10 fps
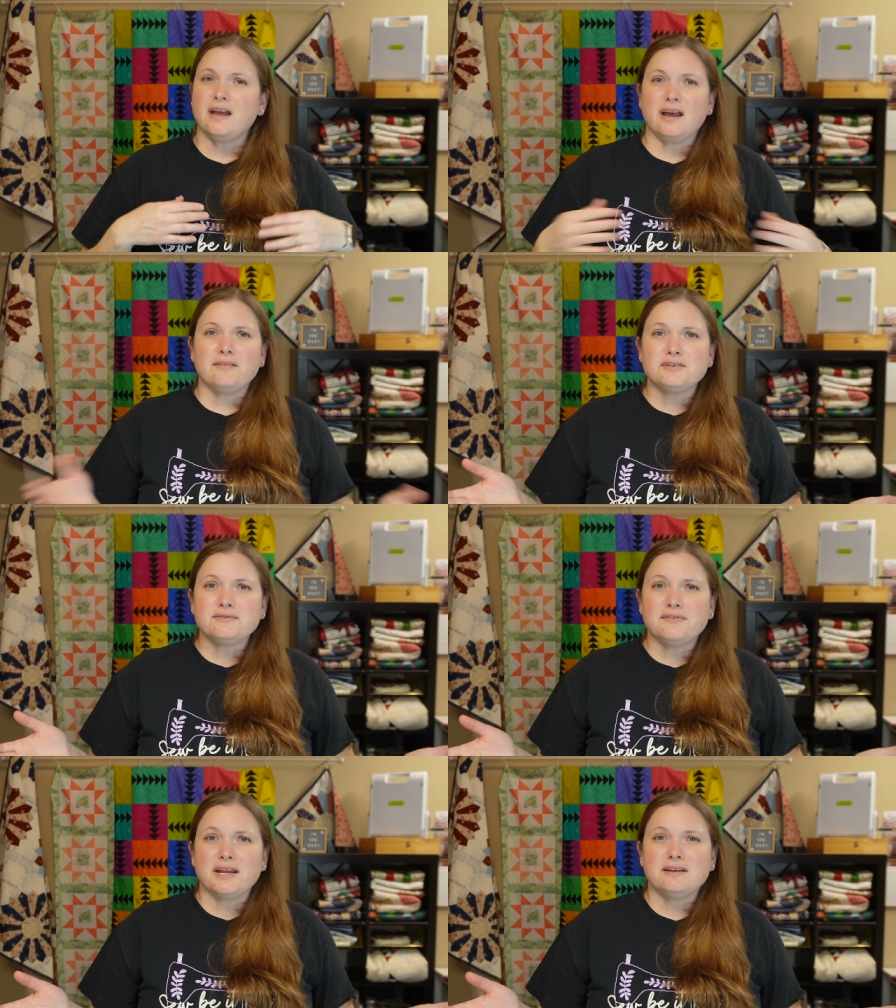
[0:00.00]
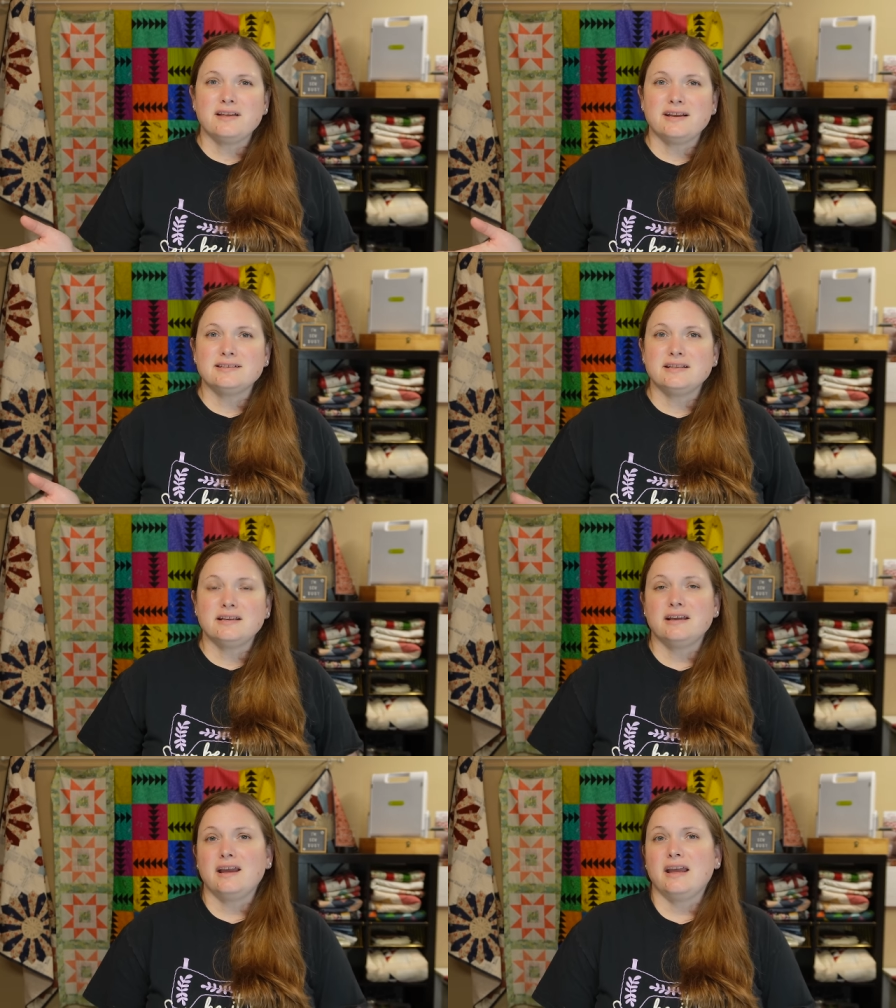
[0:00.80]
After
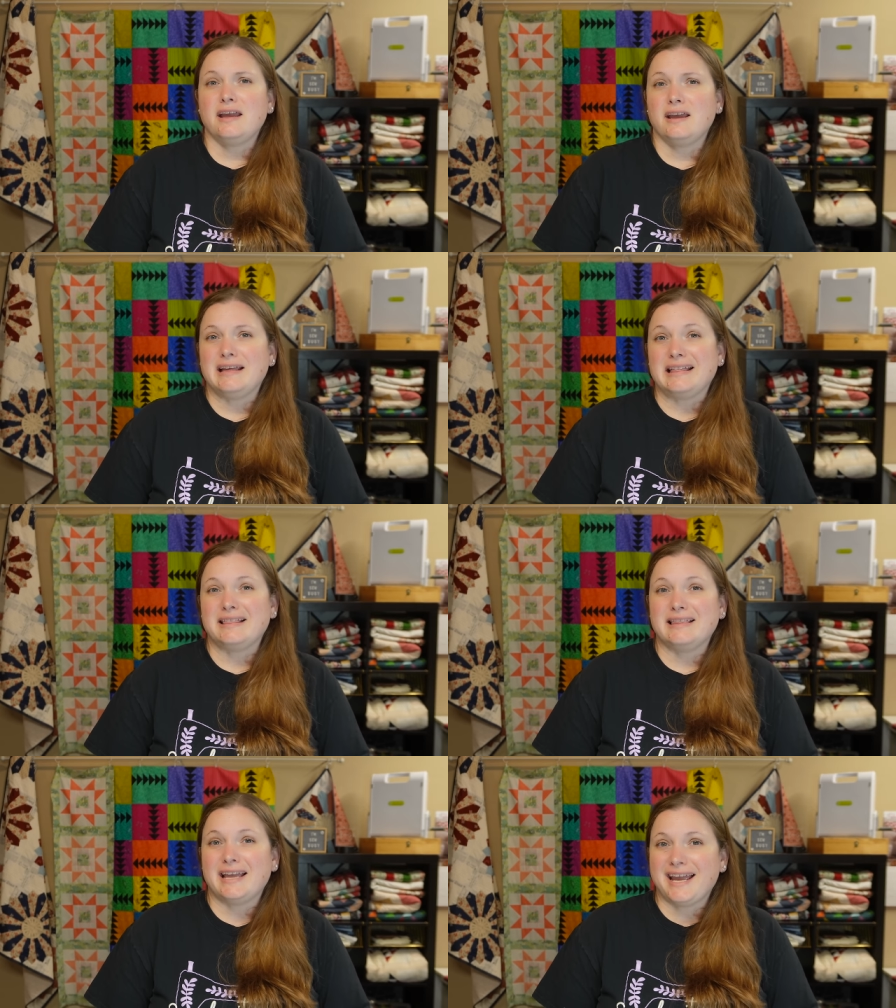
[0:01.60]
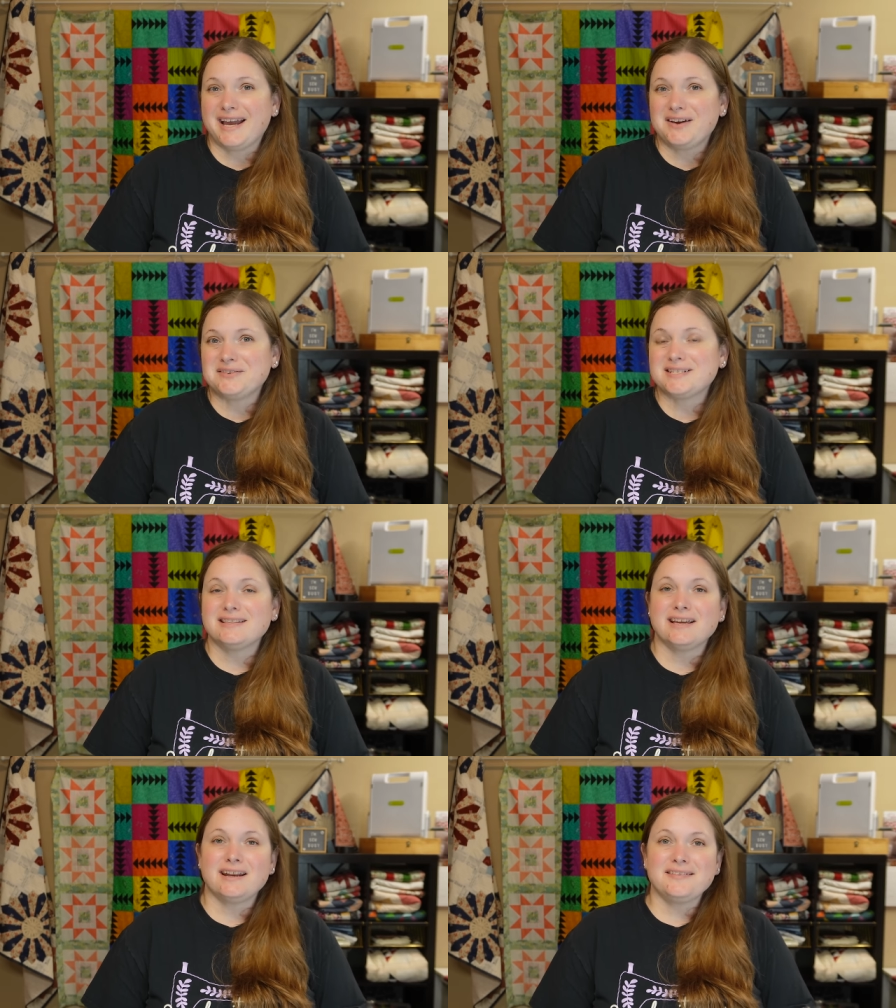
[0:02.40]
finalizing a layout
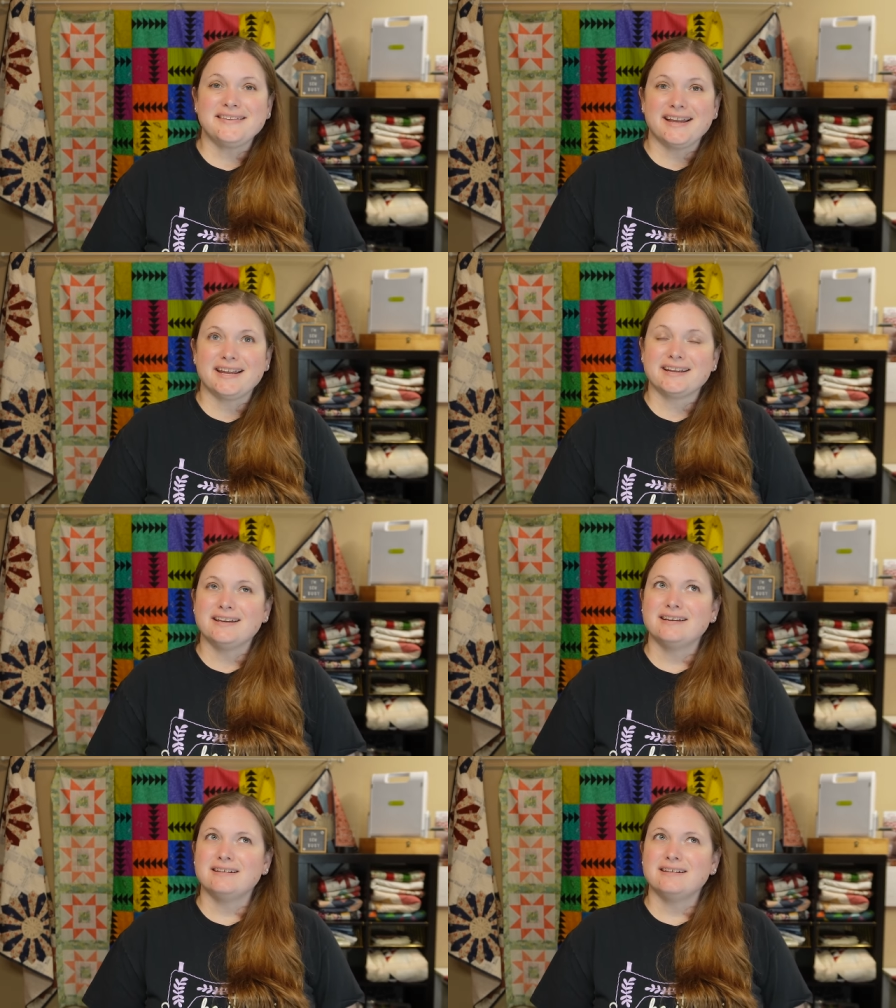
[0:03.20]
that I like,